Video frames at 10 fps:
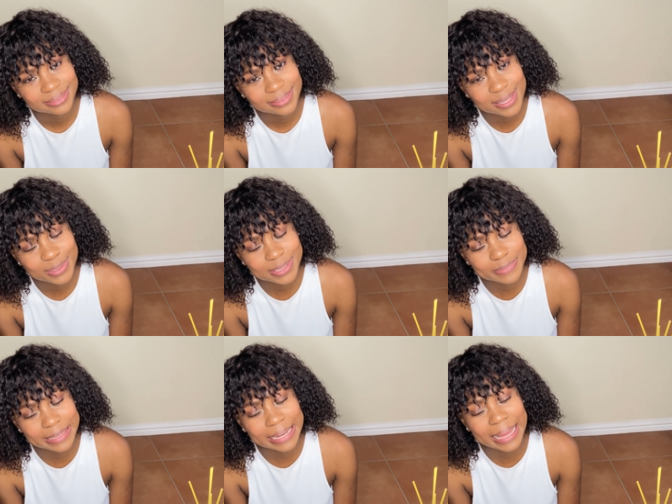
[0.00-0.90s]
That's what's
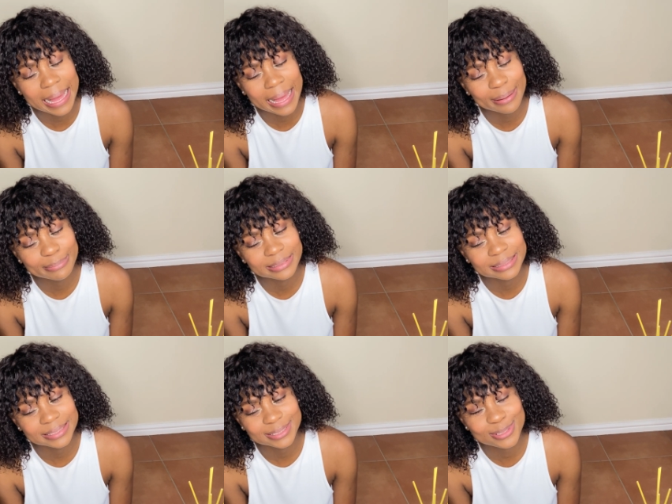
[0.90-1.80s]
been
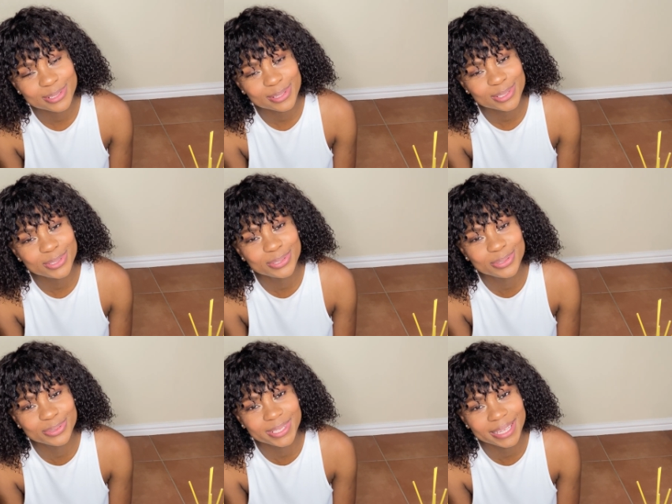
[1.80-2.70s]
happening. Those are the
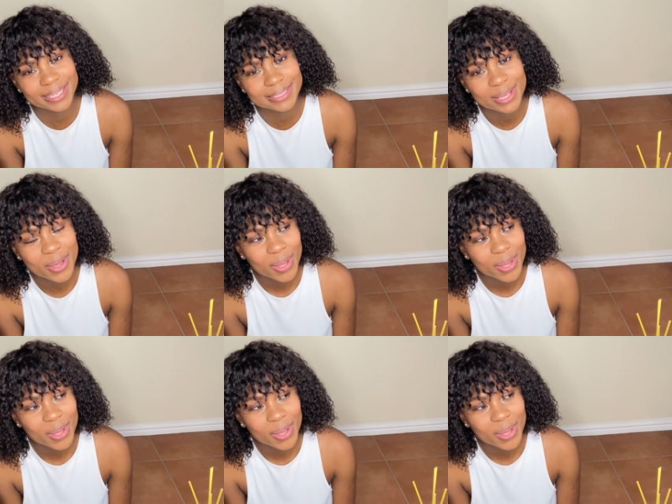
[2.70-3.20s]
two things.